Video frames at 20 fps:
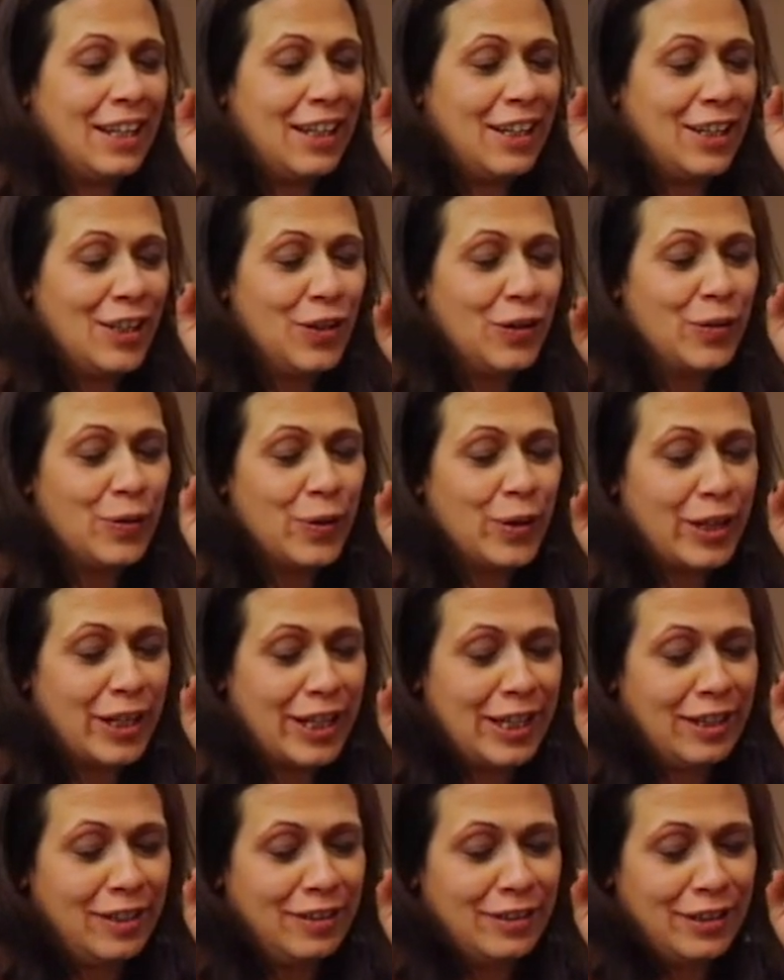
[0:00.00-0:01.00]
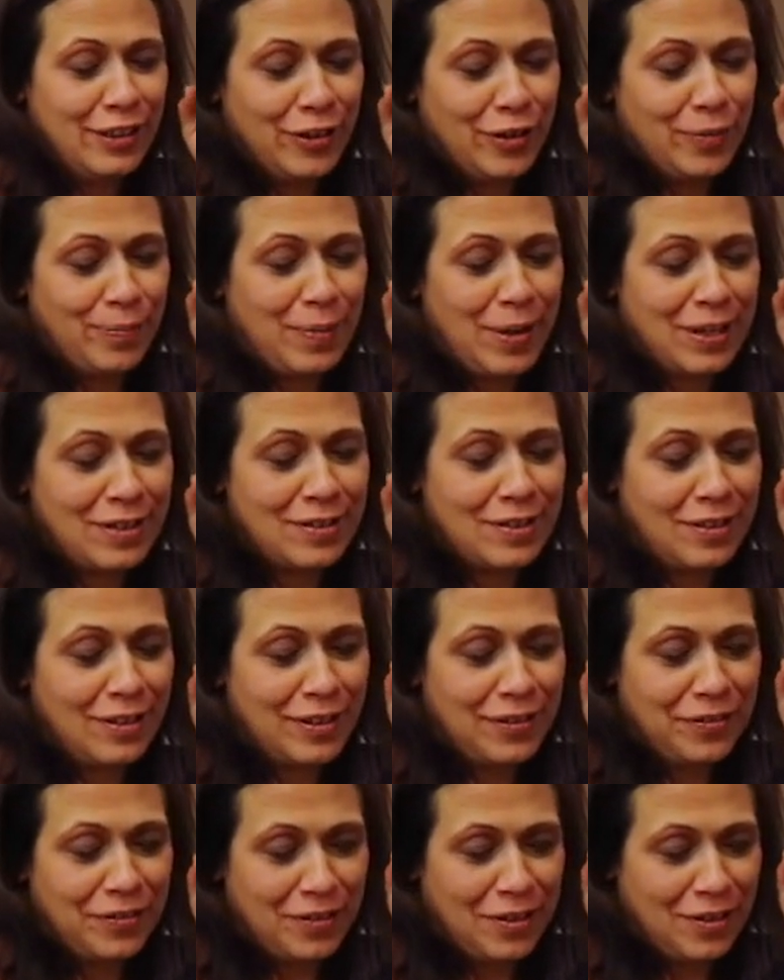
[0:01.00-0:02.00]
You were killed in your past
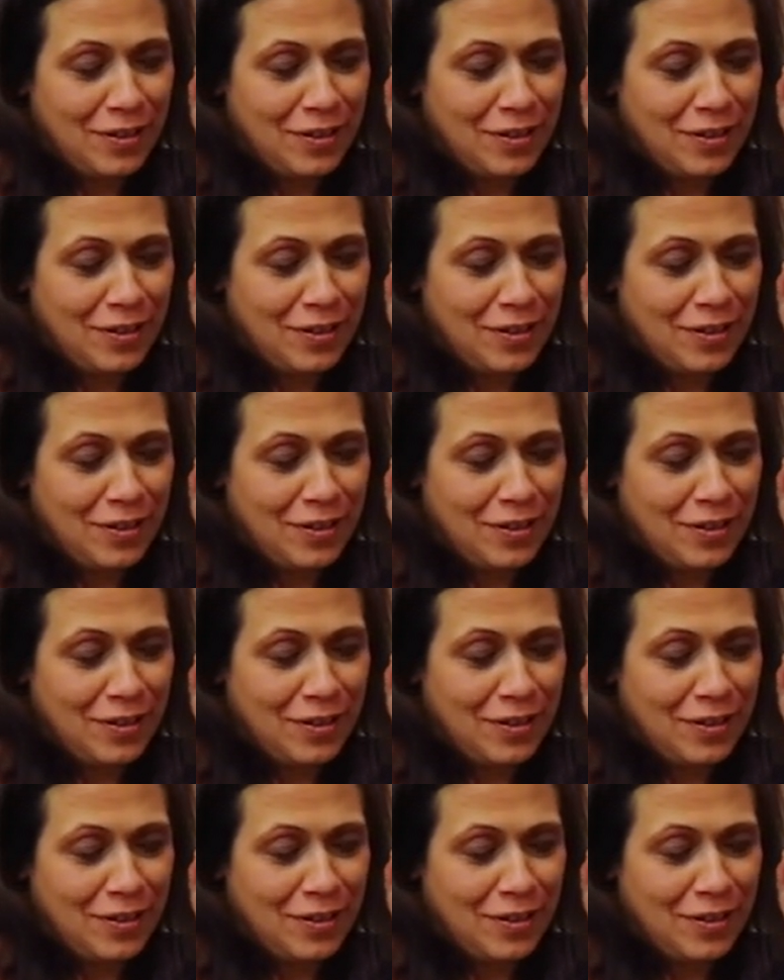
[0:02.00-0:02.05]
life.